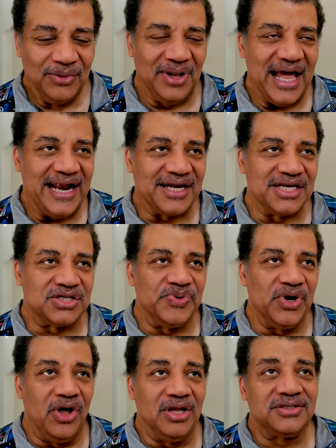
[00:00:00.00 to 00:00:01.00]
Well, Atticus,
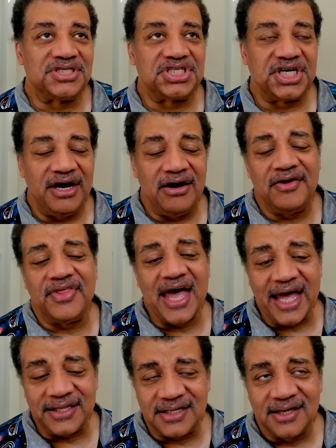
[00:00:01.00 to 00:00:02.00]
we all share
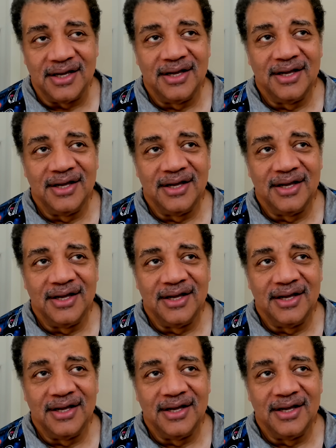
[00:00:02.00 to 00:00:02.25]
that